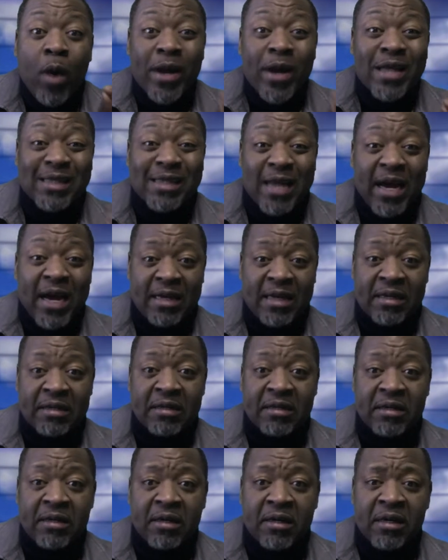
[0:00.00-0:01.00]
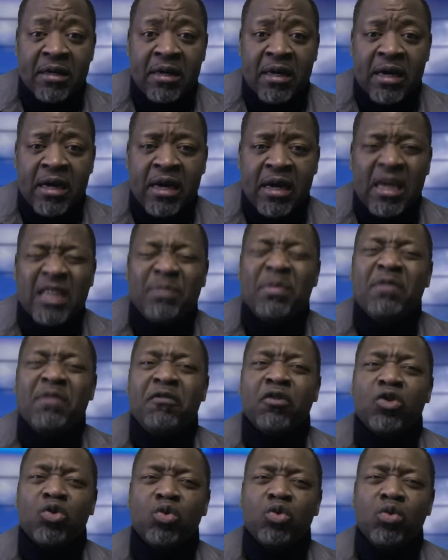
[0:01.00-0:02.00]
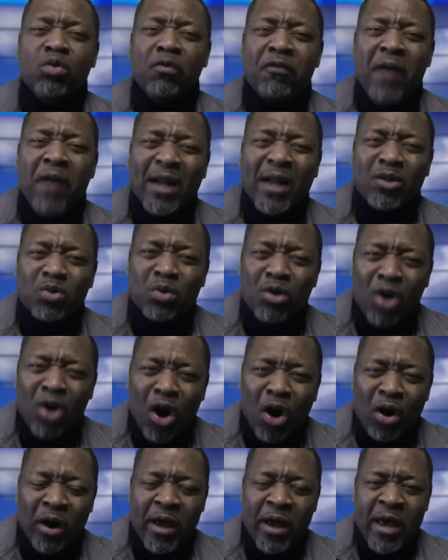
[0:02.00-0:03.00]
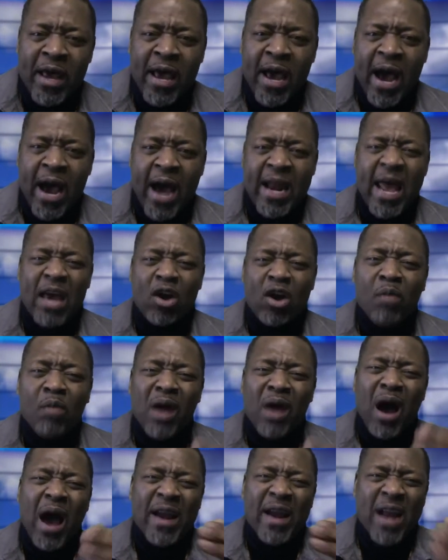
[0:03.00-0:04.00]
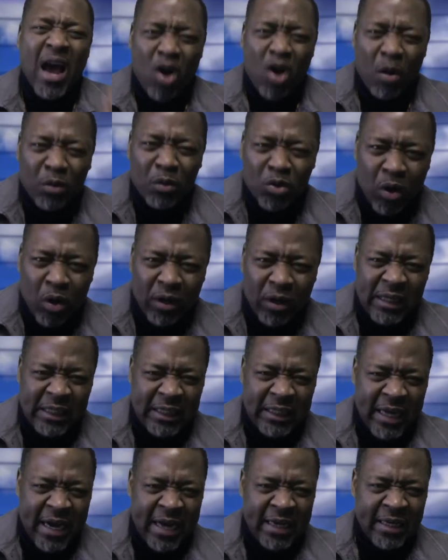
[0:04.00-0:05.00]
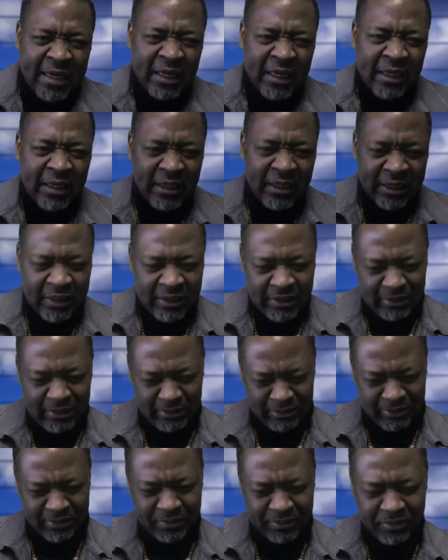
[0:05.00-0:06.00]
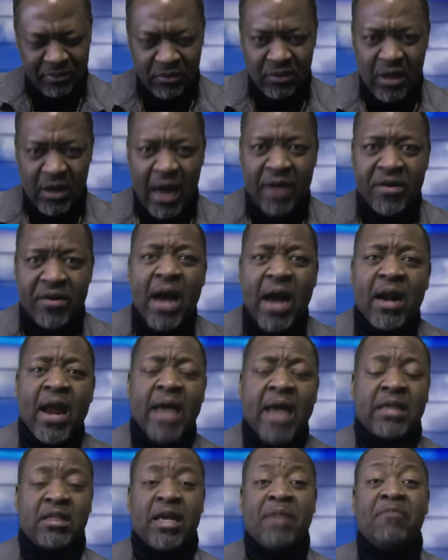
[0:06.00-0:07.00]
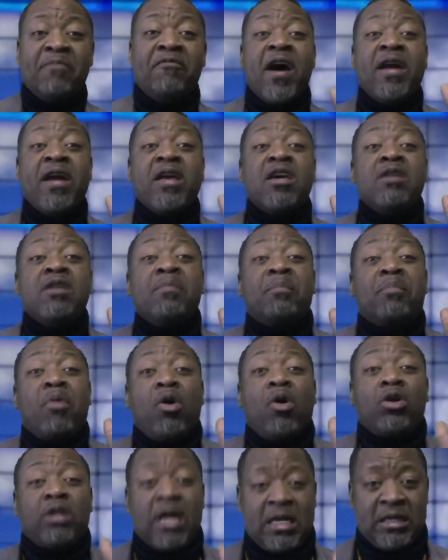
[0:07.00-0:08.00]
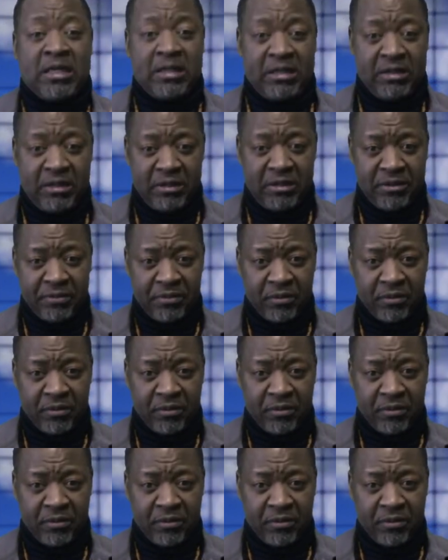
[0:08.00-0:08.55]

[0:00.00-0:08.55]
they stand. It's been for far too long. And I now come to understand and realize the very importance